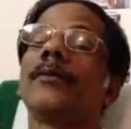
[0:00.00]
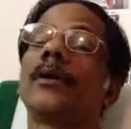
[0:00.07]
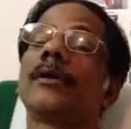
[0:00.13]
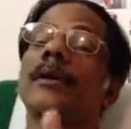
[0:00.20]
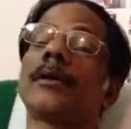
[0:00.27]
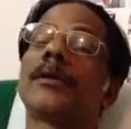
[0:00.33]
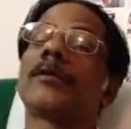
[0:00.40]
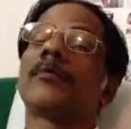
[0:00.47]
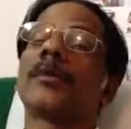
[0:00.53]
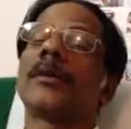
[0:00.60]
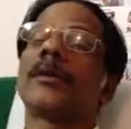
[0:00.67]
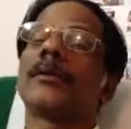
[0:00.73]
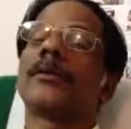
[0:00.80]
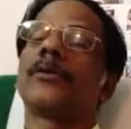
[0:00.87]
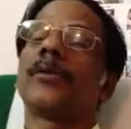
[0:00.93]
will
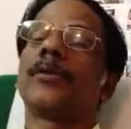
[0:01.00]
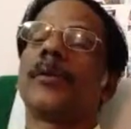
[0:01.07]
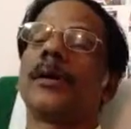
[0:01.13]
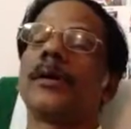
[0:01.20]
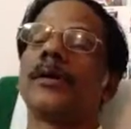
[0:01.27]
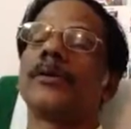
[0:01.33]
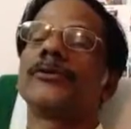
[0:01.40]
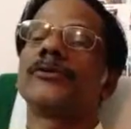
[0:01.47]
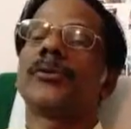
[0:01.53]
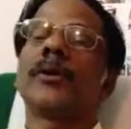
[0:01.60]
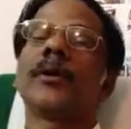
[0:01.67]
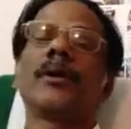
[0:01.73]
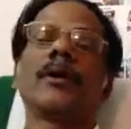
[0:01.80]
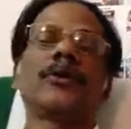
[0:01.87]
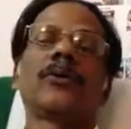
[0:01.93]
contemplate on
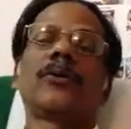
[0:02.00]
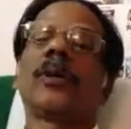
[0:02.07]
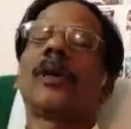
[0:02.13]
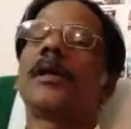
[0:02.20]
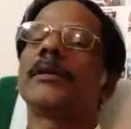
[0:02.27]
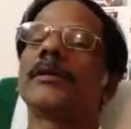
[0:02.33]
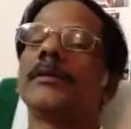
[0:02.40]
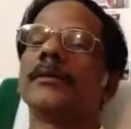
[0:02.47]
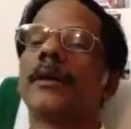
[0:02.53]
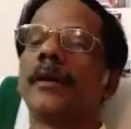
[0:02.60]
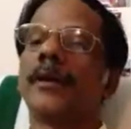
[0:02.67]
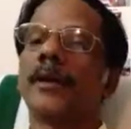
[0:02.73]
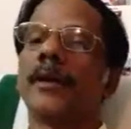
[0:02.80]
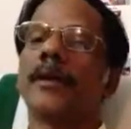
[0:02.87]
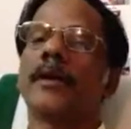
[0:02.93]
Maheshwara or Adi
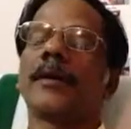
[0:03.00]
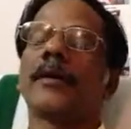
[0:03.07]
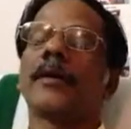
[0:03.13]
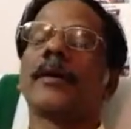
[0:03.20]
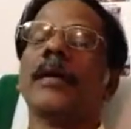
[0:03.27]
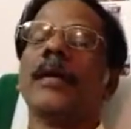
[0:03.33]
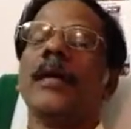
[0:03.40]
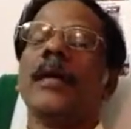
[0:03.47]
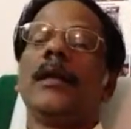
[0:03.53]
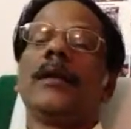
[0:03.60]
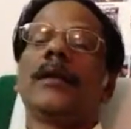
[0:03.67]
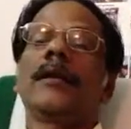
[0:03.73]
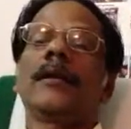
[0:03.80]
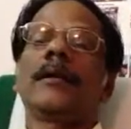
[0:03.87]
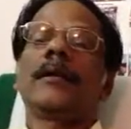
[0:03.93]
Narayana,
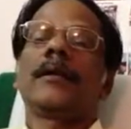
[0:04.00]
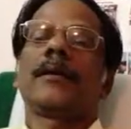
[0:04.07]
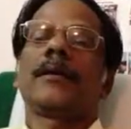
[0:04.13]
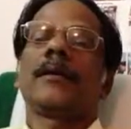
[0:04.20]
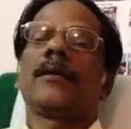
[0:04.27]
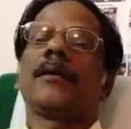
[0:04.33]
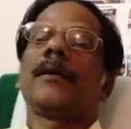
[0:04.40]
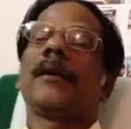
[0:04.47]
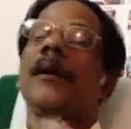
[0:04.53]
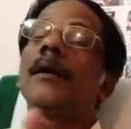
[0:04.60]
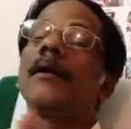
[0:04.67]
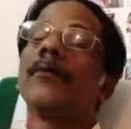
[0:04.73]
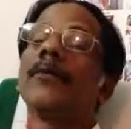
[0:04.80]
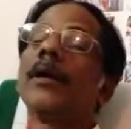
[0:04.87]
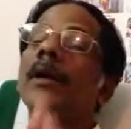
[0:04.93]
and
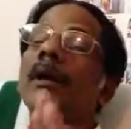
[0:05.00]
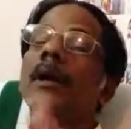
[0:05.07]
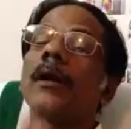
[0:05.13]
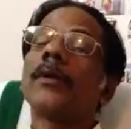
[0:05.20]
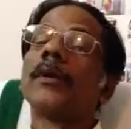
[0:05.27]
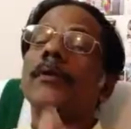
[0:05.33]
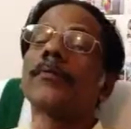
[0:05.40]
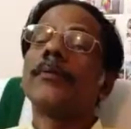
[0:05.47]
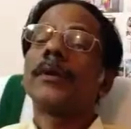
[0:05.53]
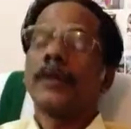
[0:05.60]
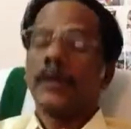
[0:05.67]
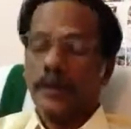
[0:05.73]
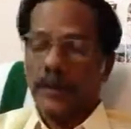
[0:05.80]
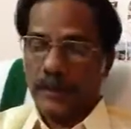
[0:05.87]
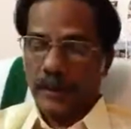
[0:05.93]
I will
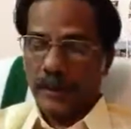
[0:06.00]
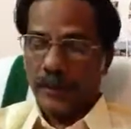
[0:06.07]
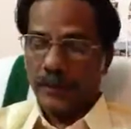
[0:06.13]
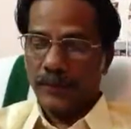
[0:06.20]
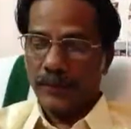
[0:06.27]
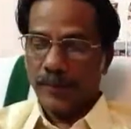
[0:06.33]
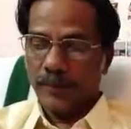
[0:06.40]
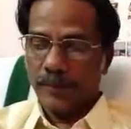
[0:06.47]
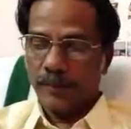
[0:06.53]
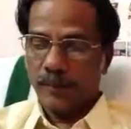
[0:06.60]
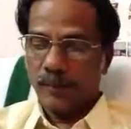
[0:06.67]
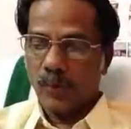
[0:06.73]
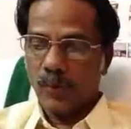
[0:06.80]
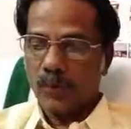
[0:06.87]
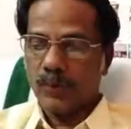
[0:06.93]
definitely attain
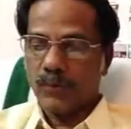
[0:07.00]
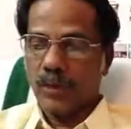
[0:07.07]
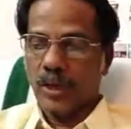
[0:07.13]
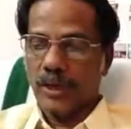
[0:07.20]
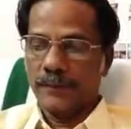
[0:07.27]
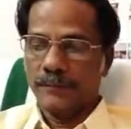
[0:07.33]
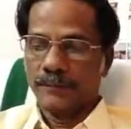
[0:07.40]
moksha.